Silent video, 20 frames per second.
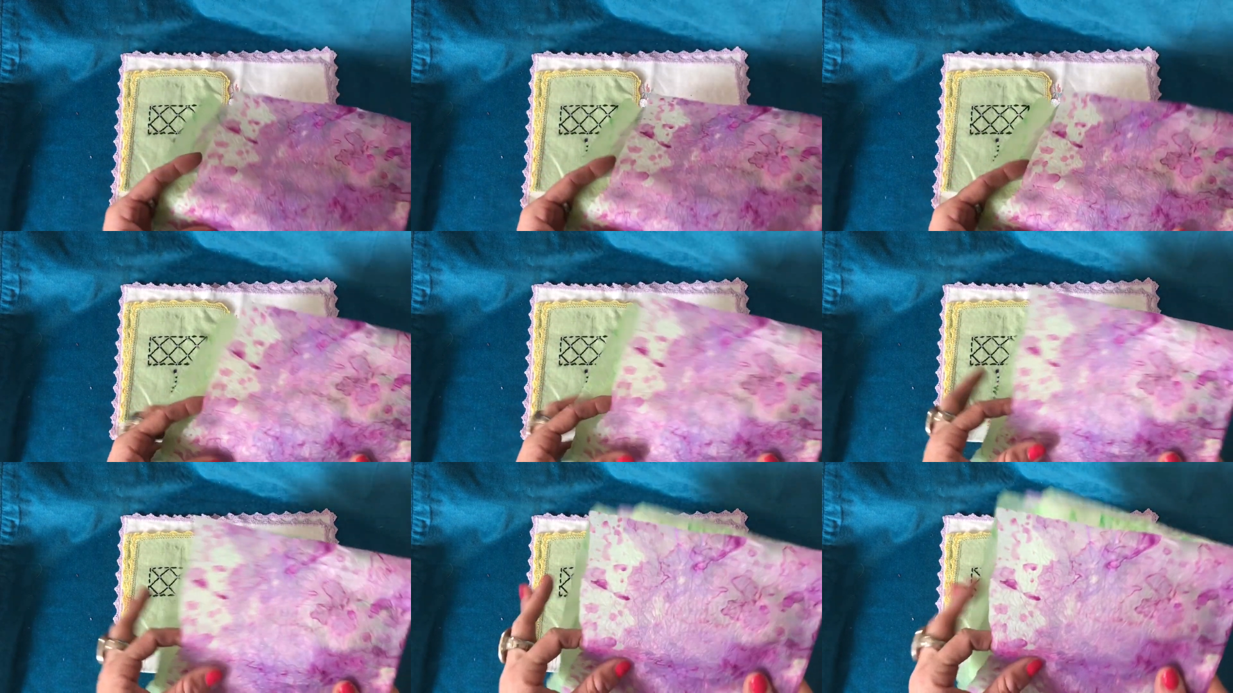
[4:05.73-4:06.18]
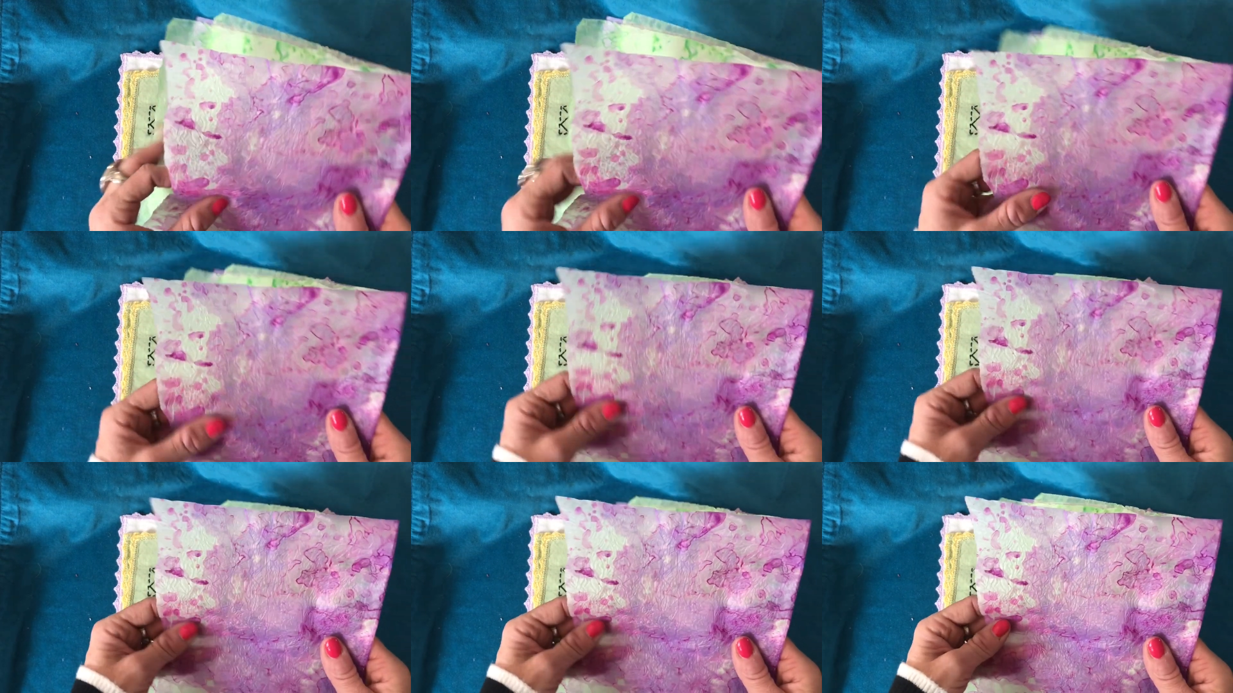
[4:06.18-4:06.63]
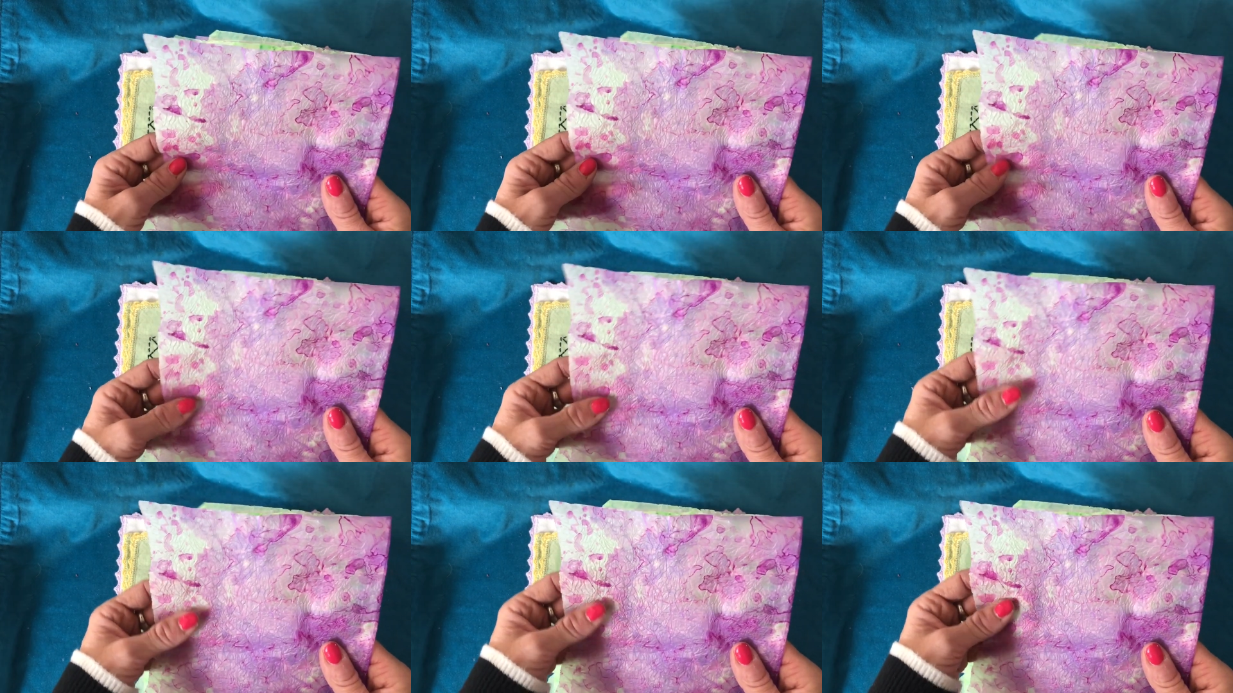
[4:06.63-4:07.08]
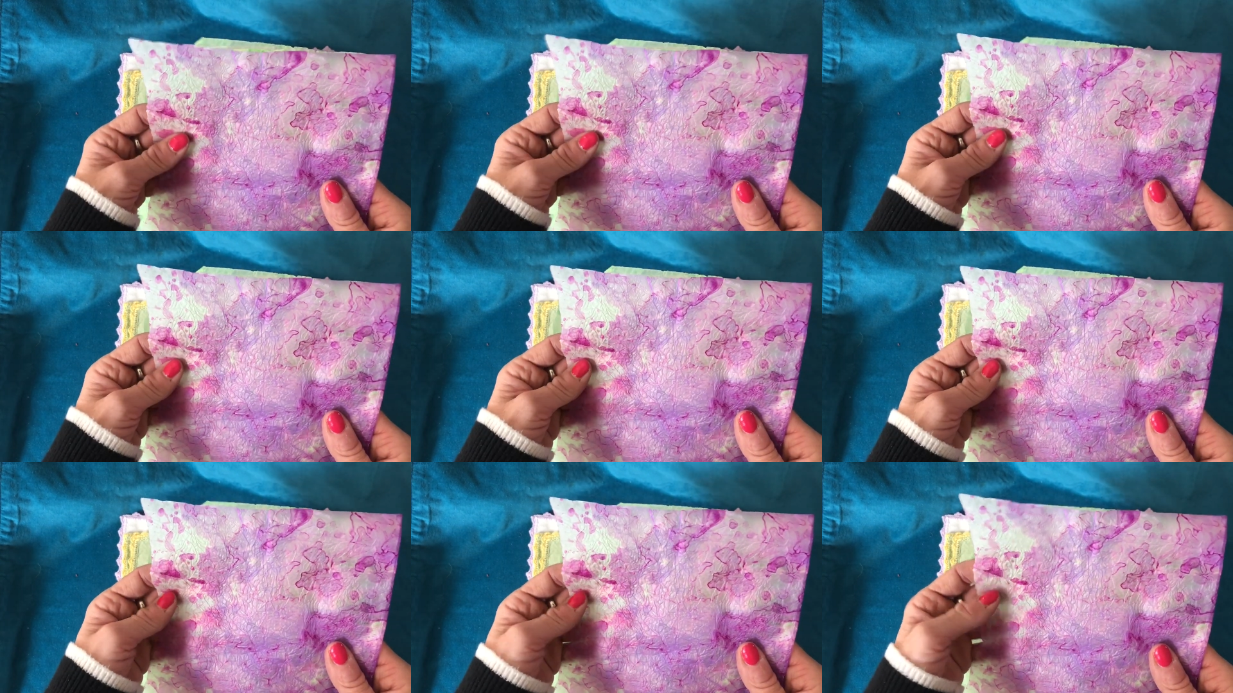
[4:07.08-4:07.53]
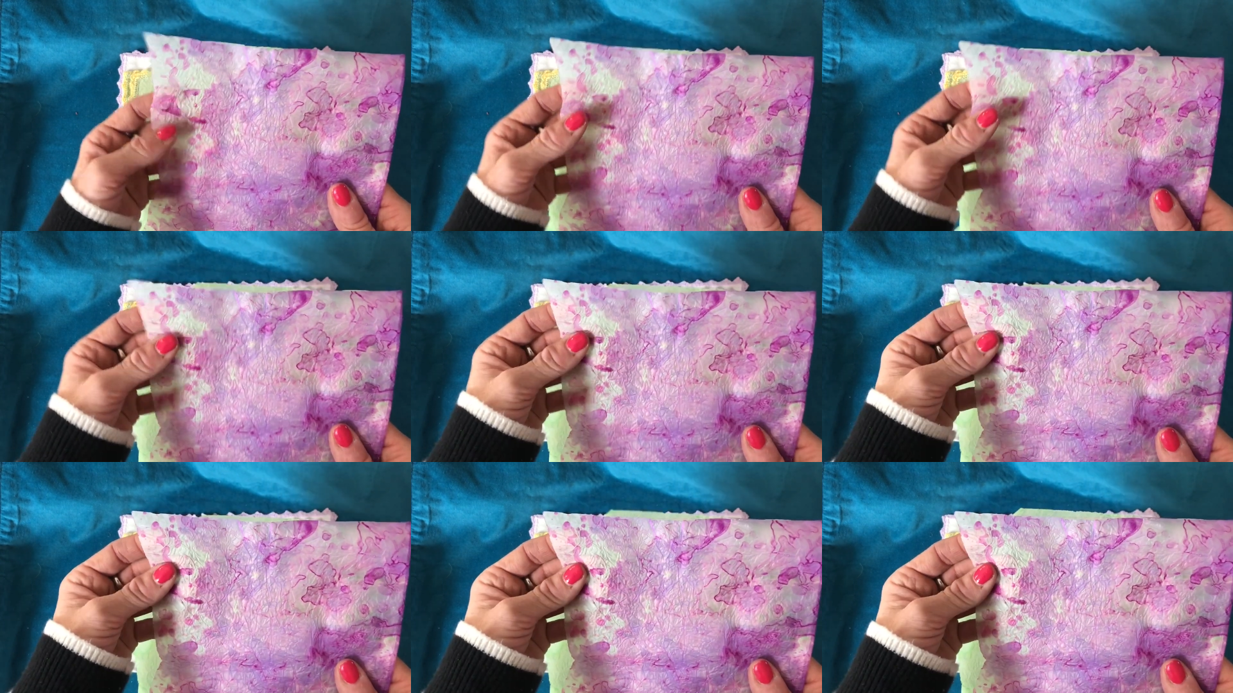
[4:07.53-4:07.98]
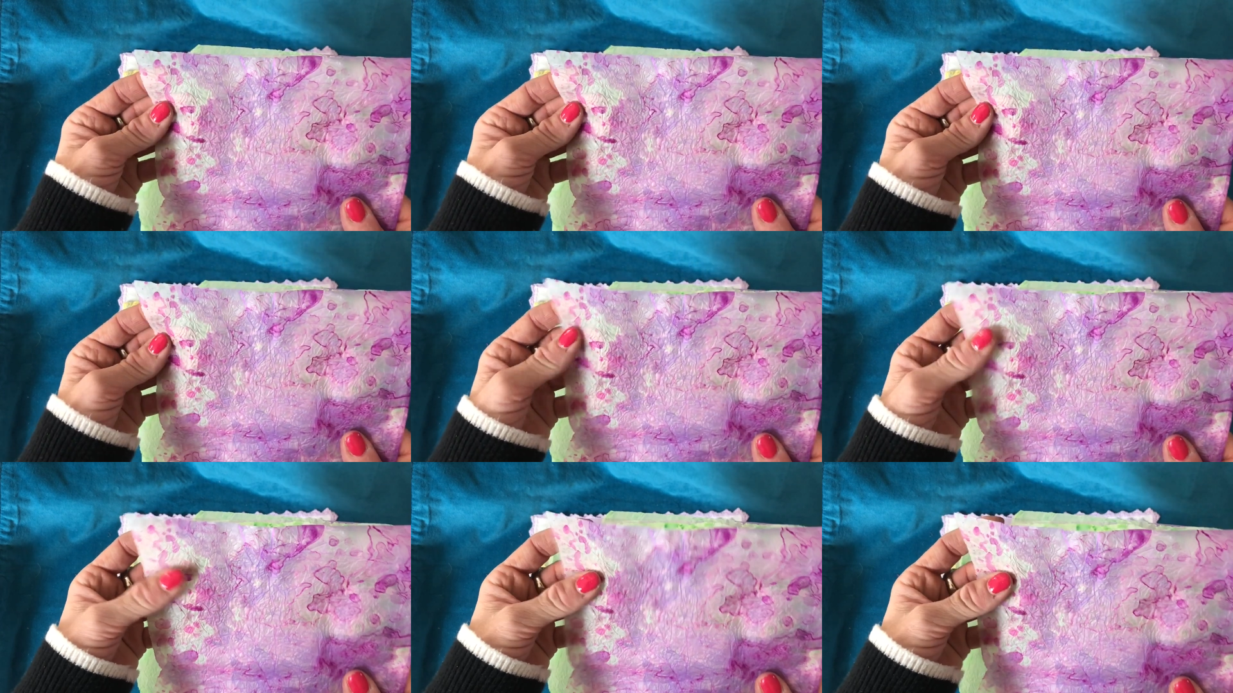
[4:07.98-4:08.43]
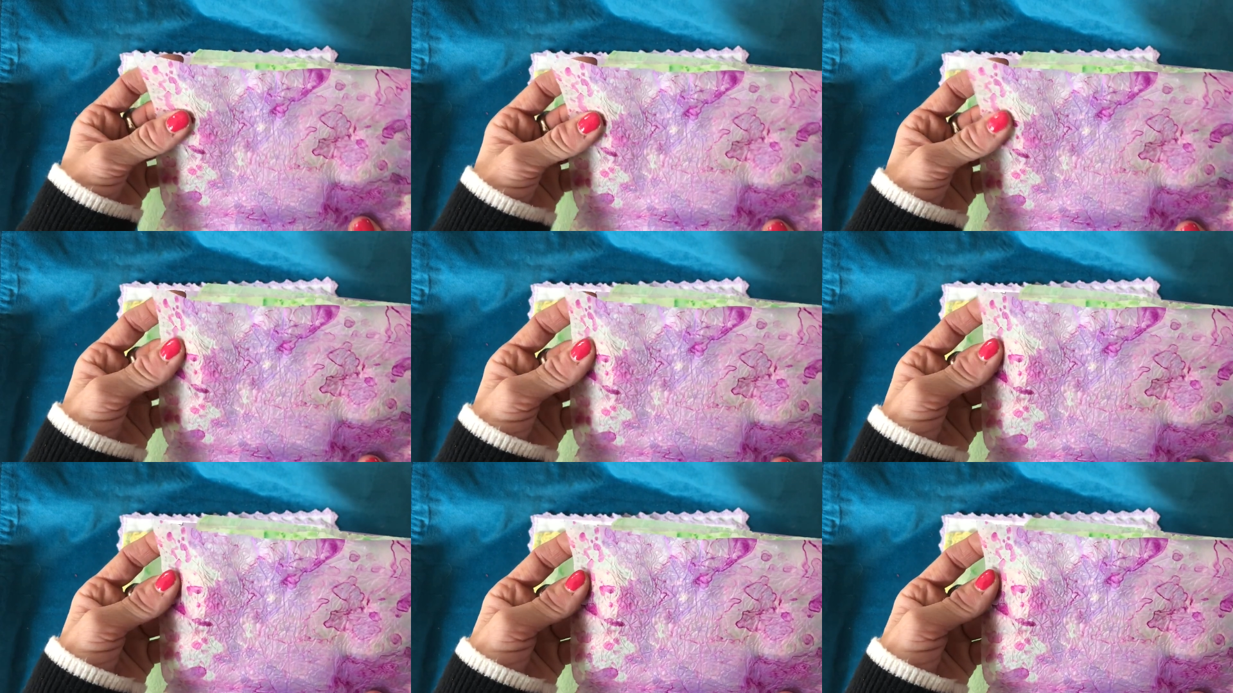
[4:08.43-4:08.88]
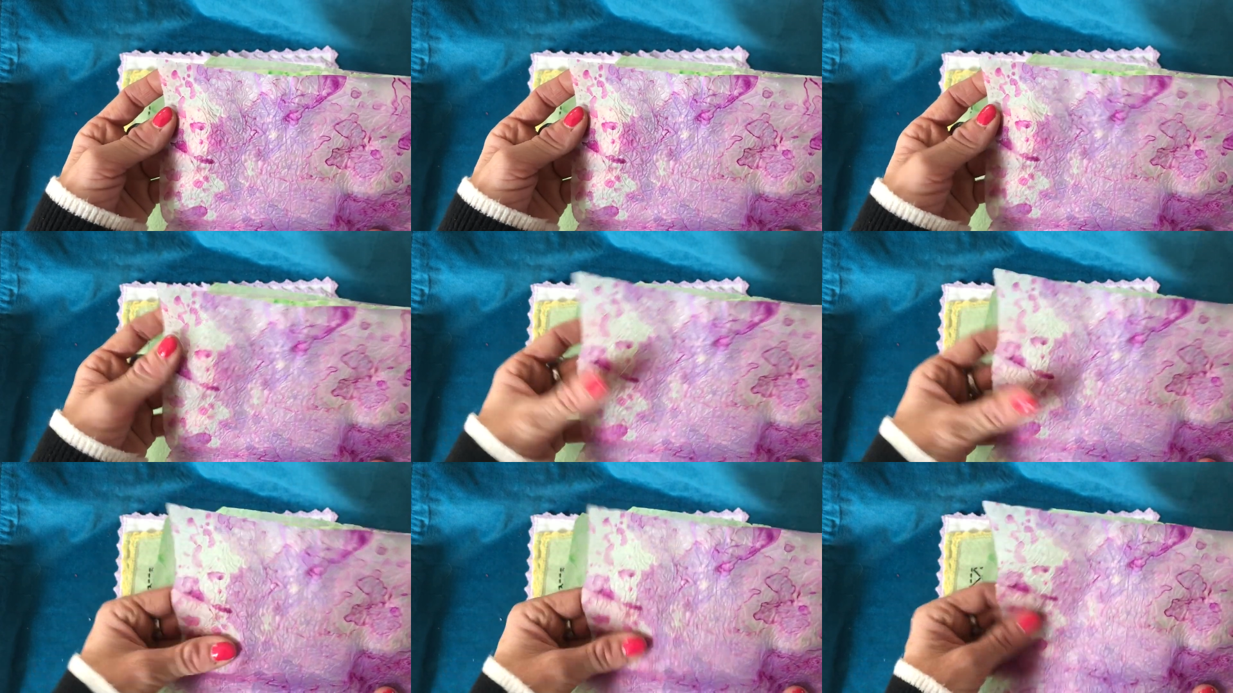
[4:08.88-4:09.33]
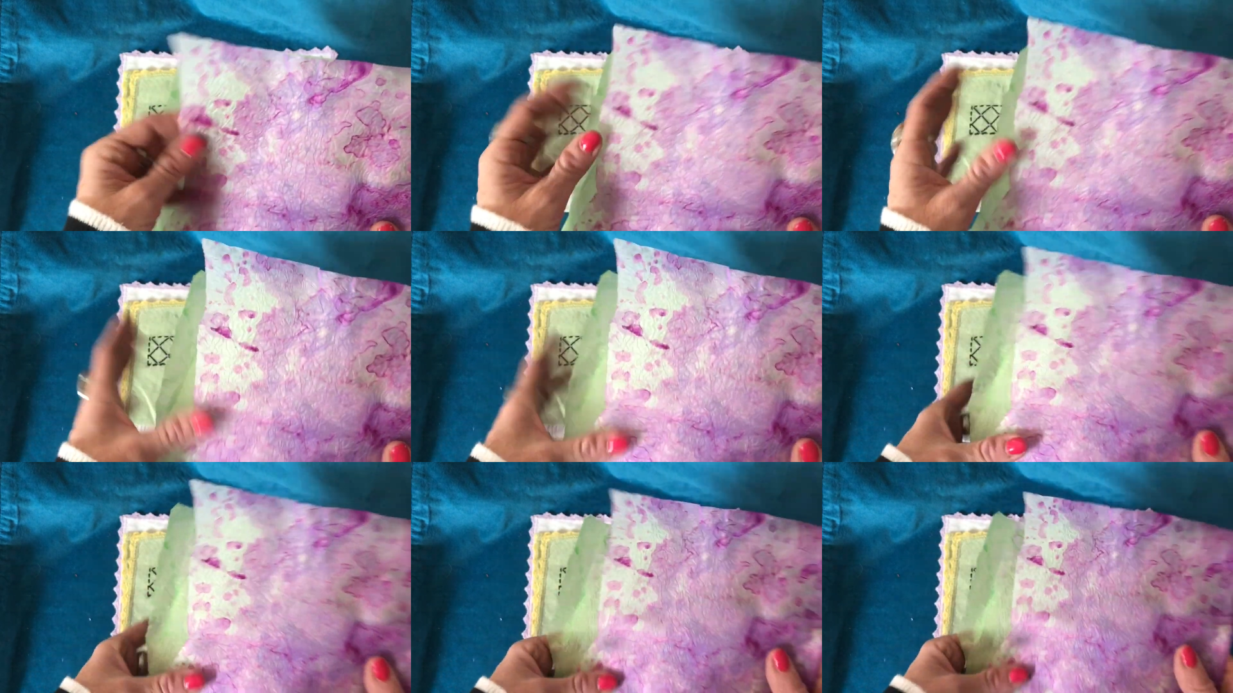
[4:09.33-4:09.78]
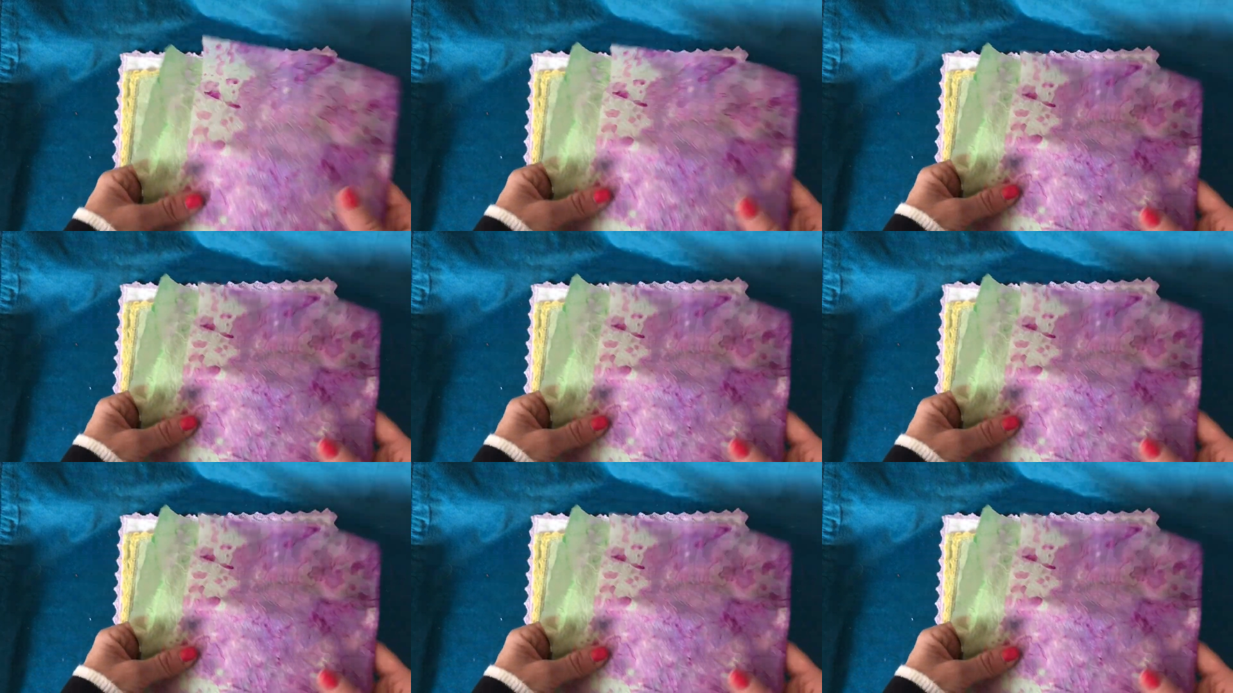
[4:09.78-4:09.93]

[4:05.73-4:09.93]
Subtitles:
No face is visible, so there are no lips to read.